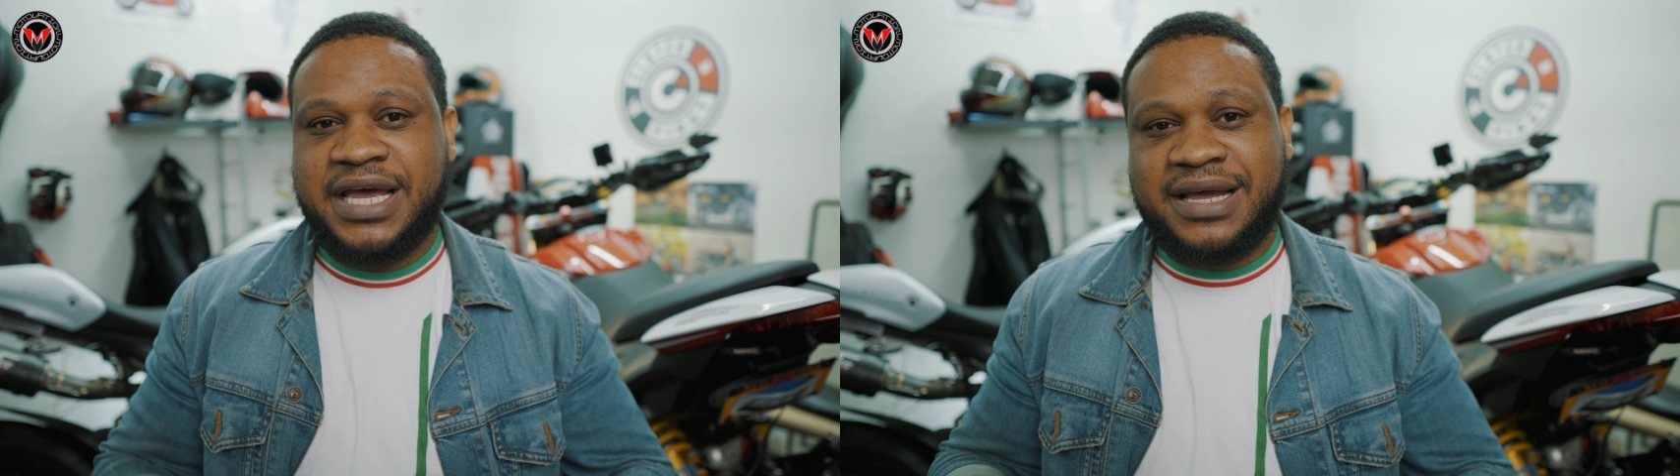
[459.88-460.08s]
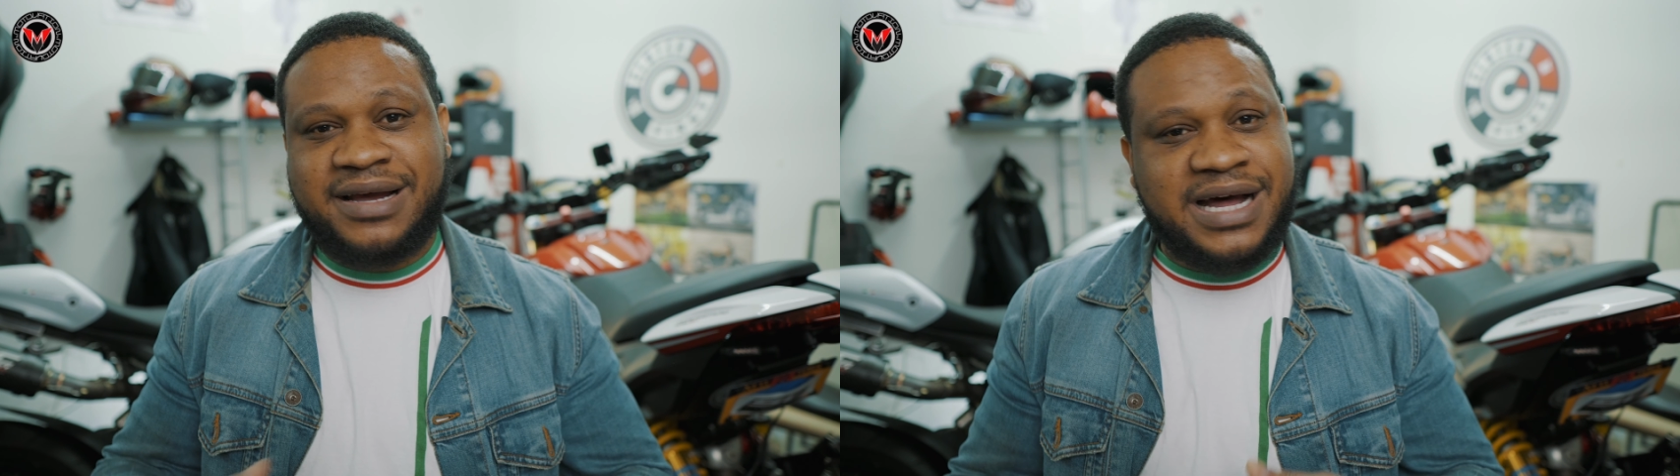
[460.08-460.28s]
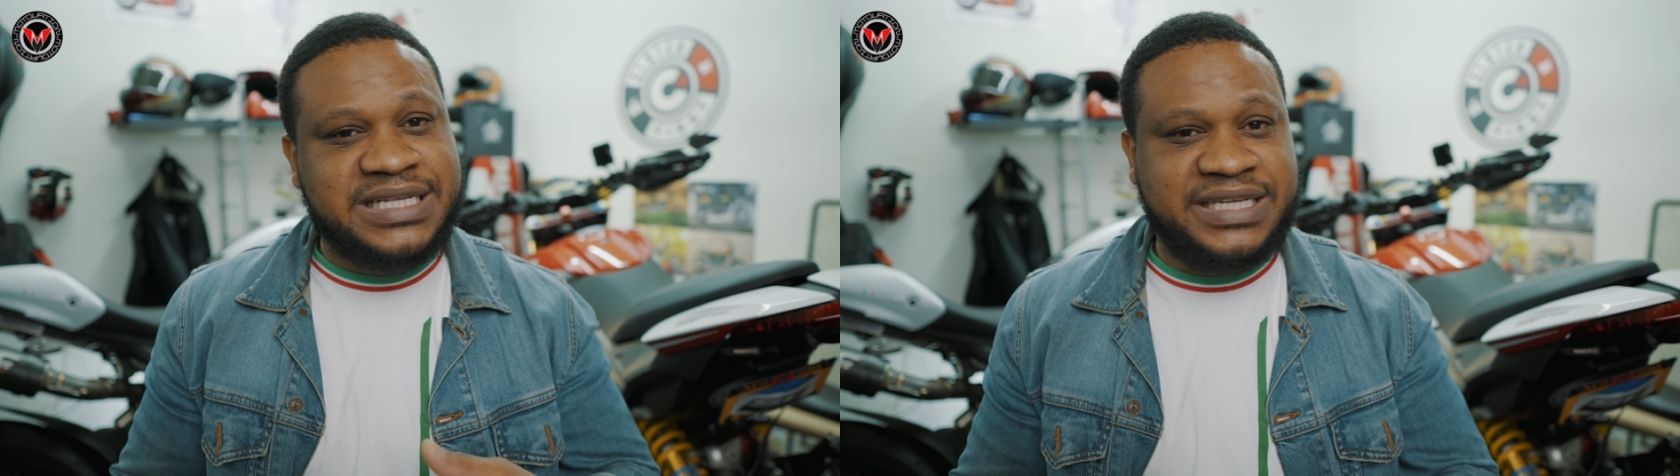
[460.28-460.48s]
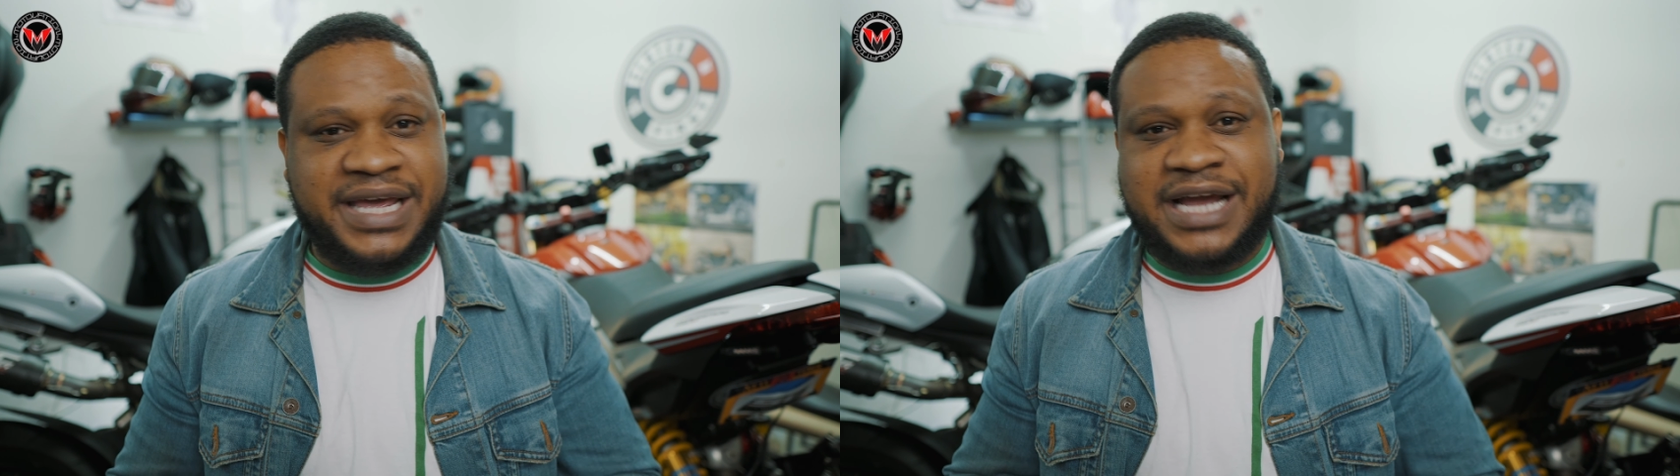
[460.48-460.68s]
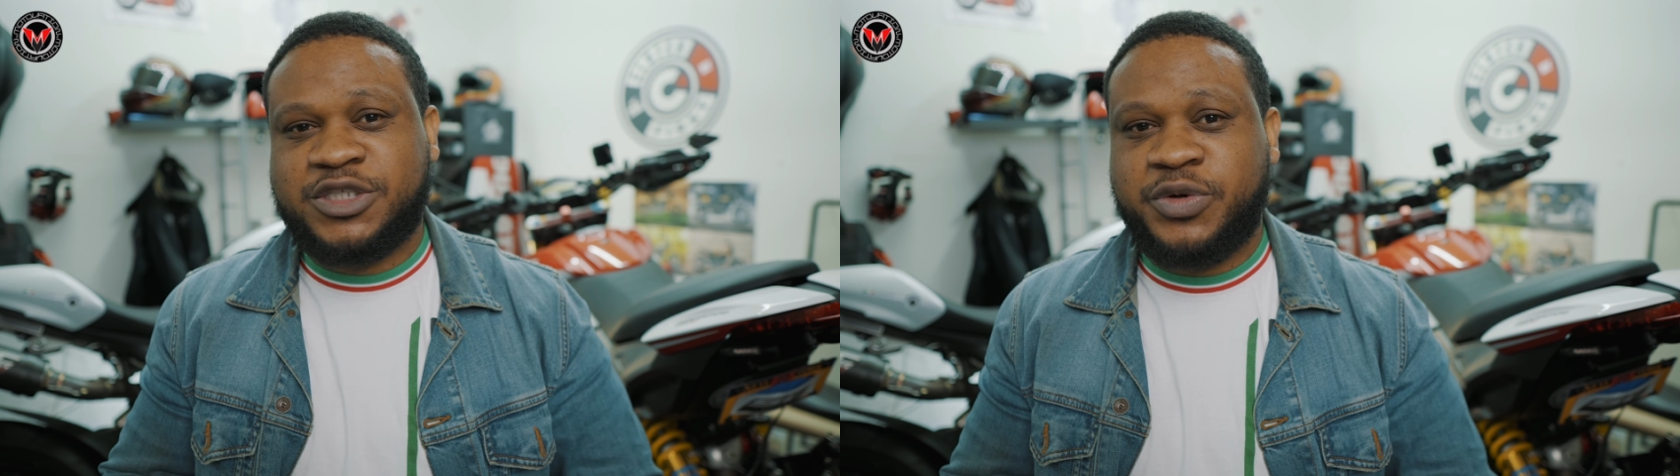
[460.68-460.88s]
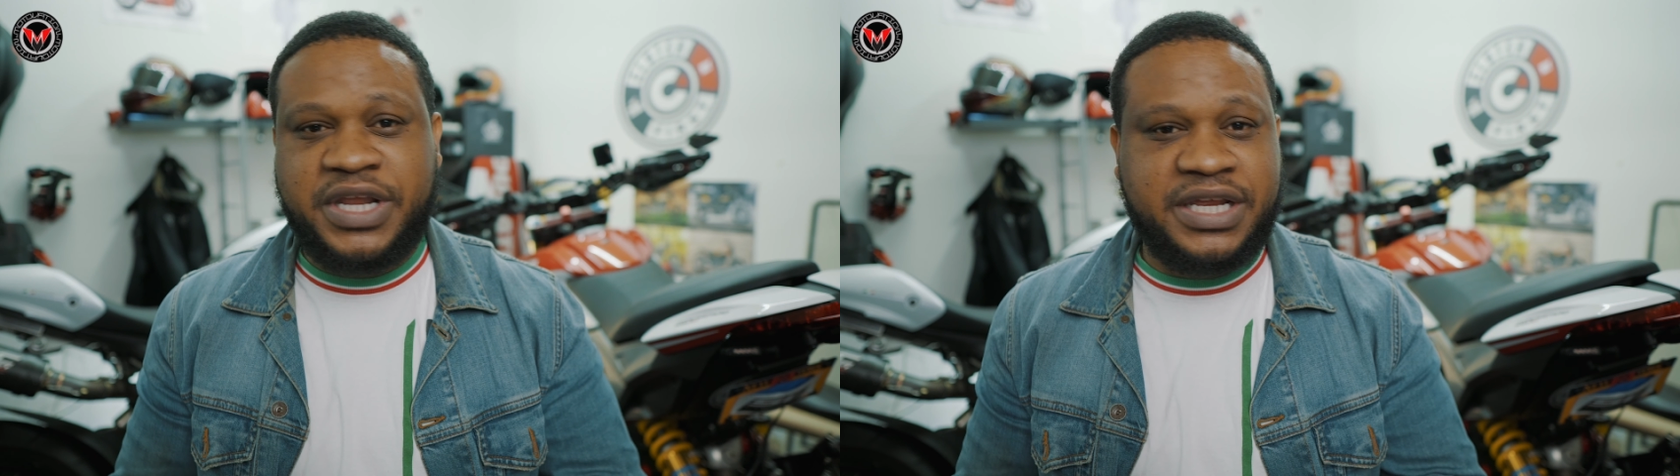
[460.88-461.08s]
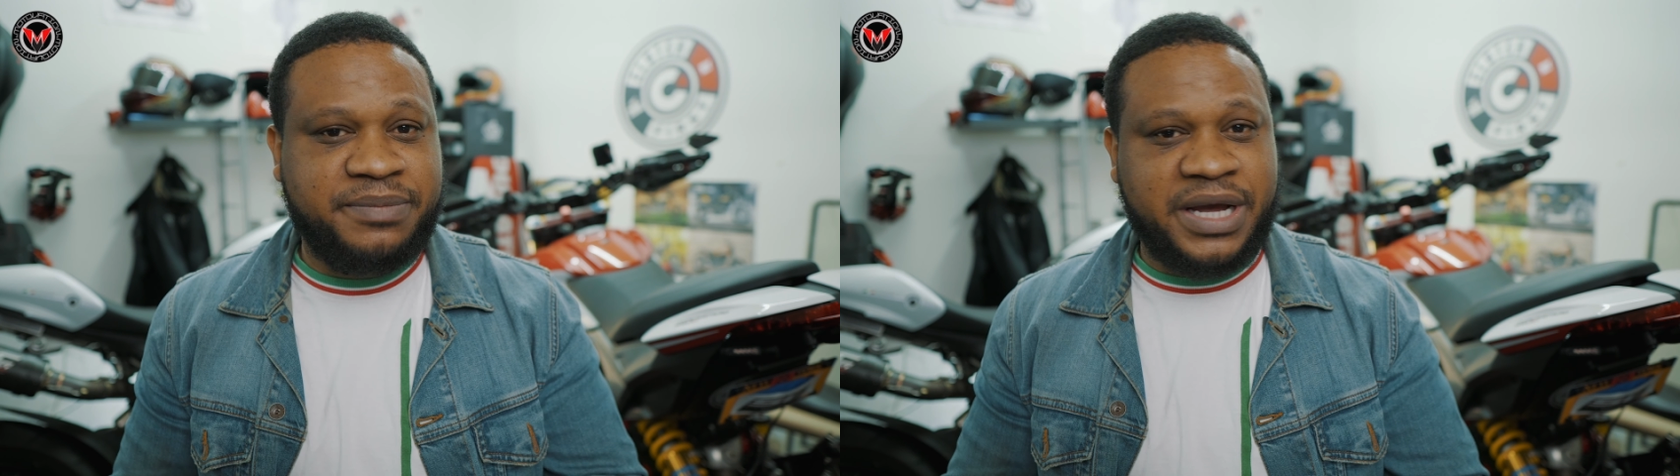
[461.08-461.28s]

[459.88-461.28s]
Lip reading: and constantly actuating